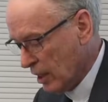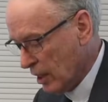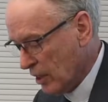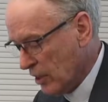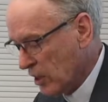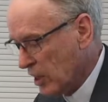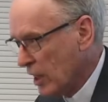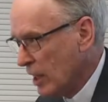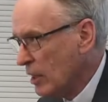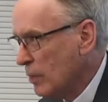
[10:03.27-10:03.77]
It
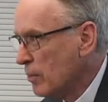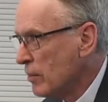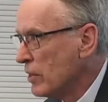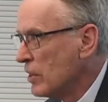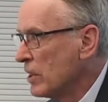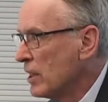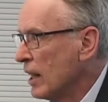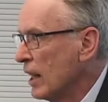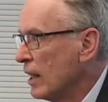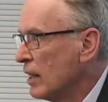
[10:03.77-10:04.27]

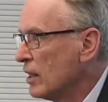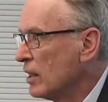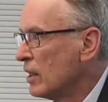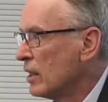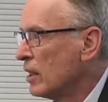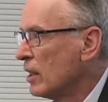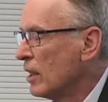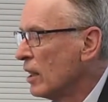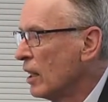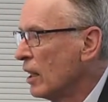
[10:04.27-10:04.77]
seems that
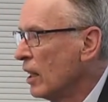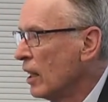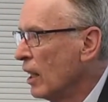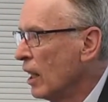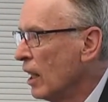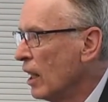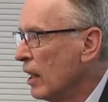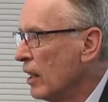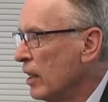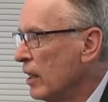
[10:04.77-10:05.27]

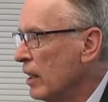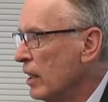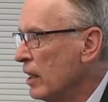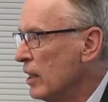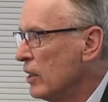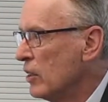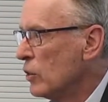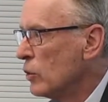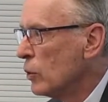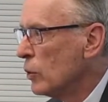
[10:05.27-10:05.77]

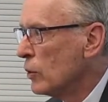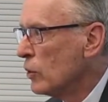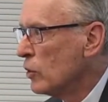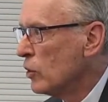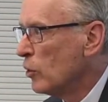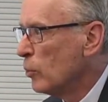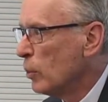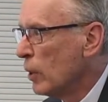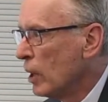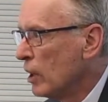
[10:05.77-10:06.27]
these sorts
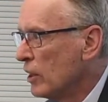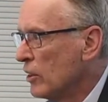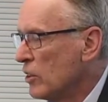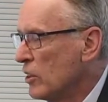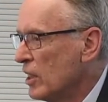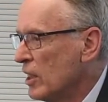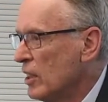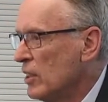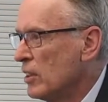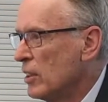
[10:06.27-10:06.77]
of
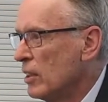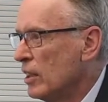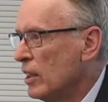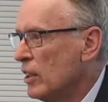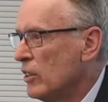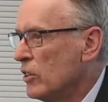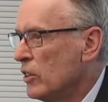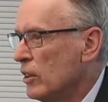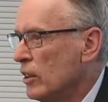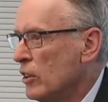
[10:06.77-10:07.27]
policies and
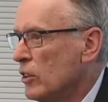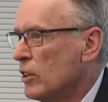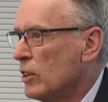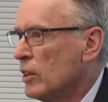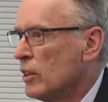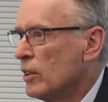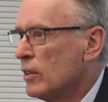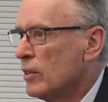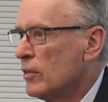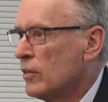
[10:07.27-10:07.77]
these
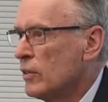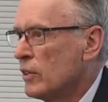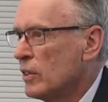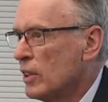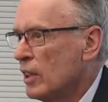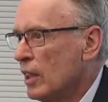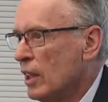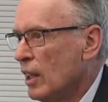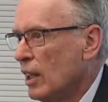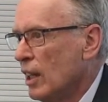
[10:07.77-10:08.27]
initiatives
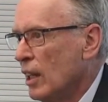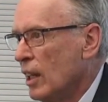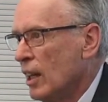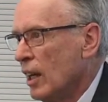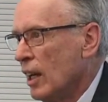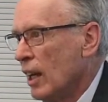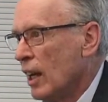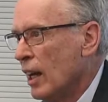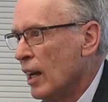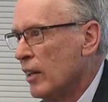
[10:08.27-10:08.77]

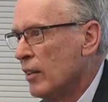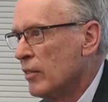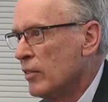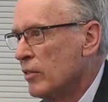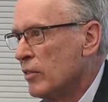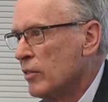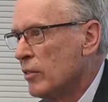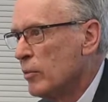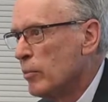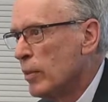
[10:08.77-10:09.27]

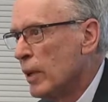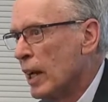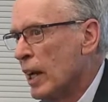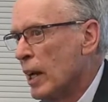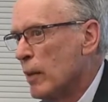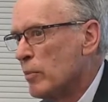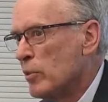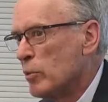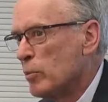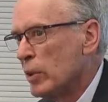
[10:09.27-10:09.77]
have
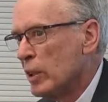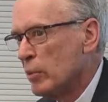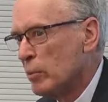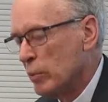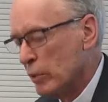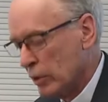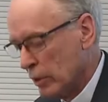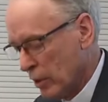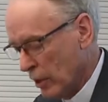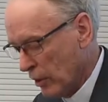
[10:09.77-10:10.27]
perhaps been
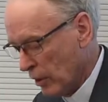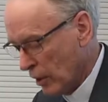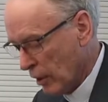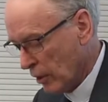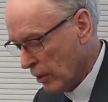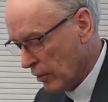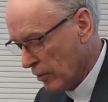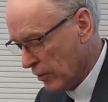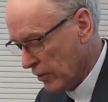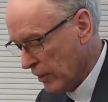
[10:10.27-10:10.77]
put on the
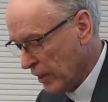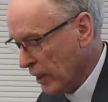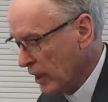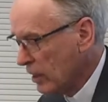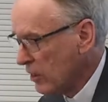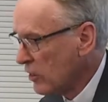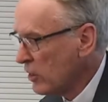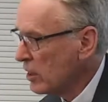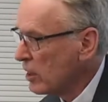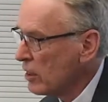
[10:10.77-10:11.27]
long
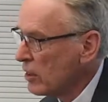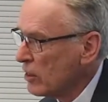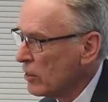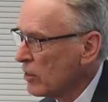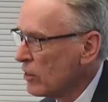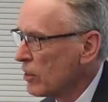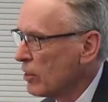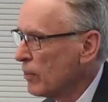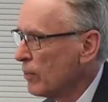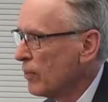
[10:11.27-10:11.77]
finger
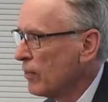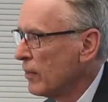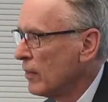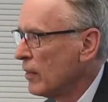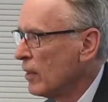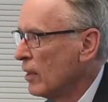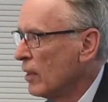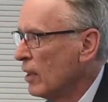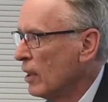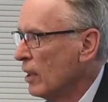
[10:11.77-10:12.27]
since.
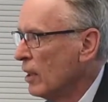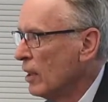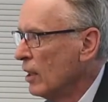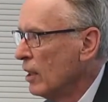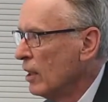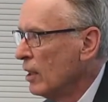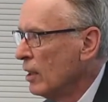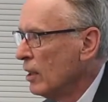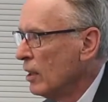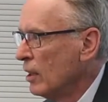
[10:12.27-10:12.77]

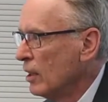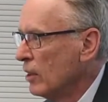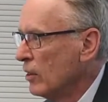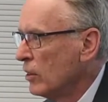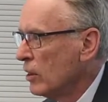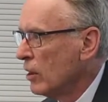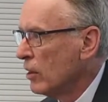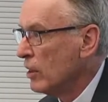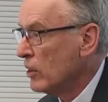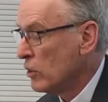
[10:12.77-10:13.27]

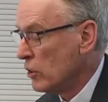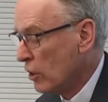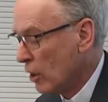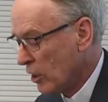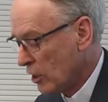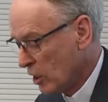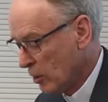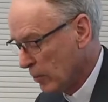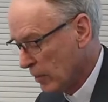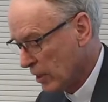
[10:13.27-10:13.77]
So this
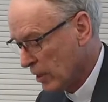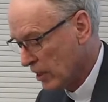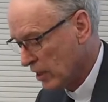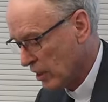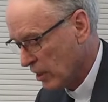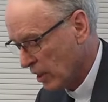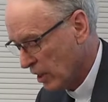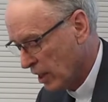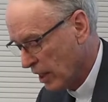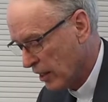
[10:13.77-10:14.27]
document,
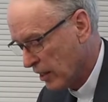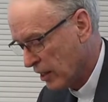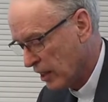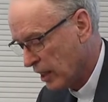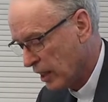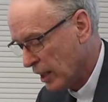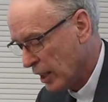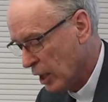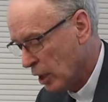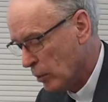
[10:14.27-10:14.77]
I
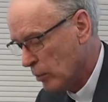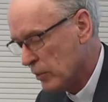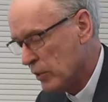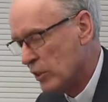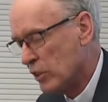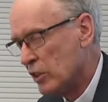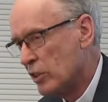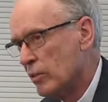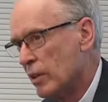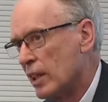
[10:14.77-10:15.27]
think, helps
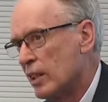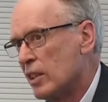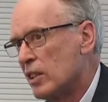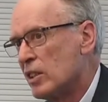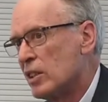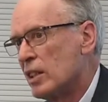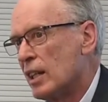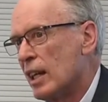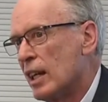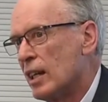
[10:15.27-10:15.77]
us to
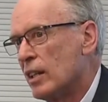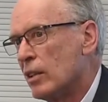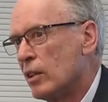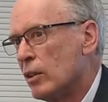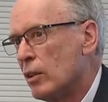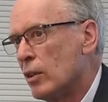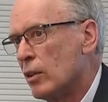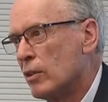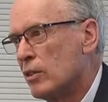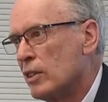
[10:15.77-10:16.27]
understand the
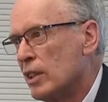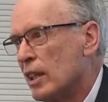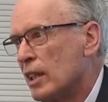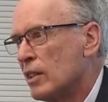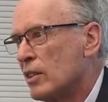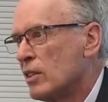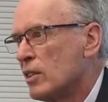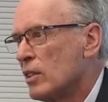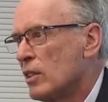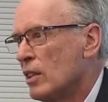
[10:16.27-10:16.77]

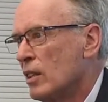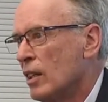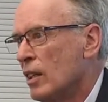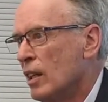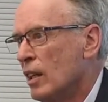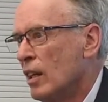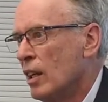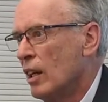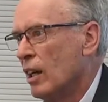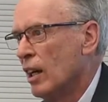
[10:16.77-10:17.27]
context
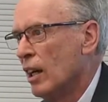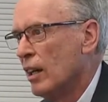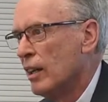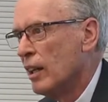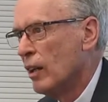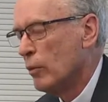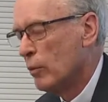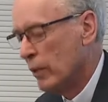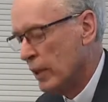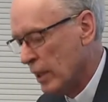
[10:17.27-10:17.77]

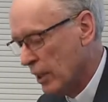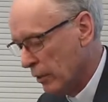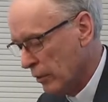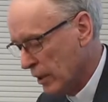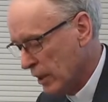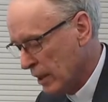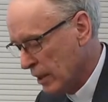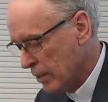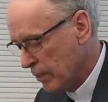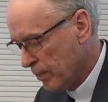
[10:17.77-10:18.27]
that we are
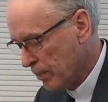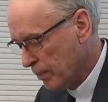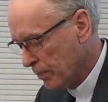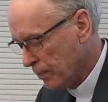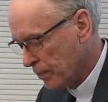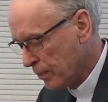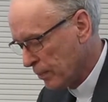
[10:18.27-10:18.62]
in,